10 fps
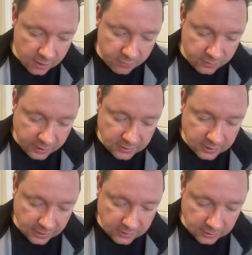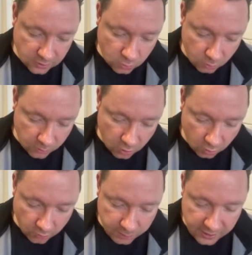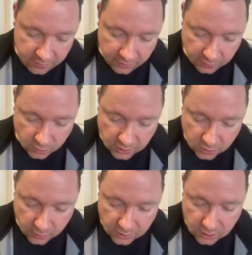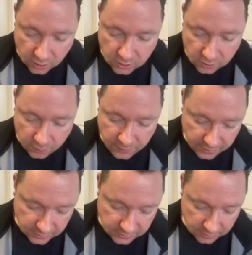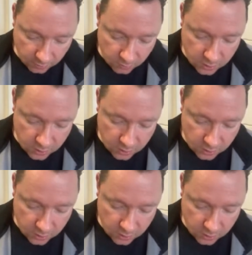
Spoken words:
360 is what we call the period, because that's when it starts to repeat itself.